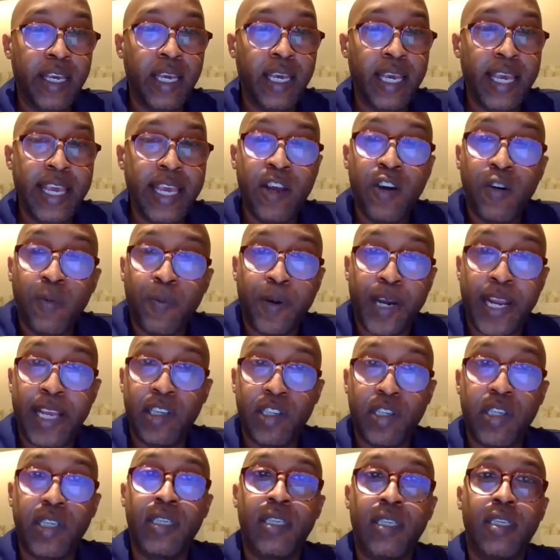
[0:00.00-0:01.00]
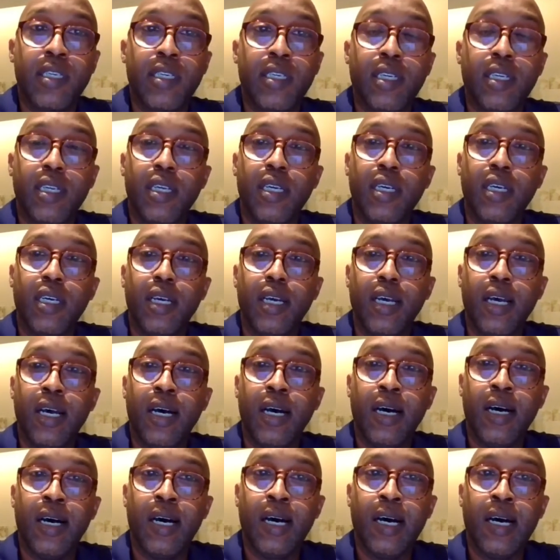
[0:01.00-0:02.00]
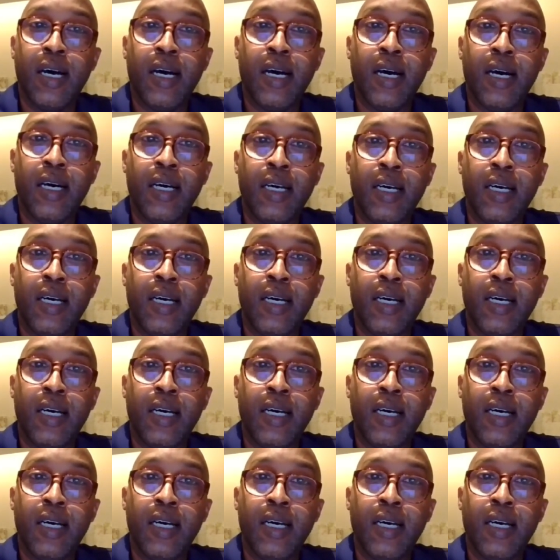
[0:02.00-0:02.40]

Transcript: any operation, for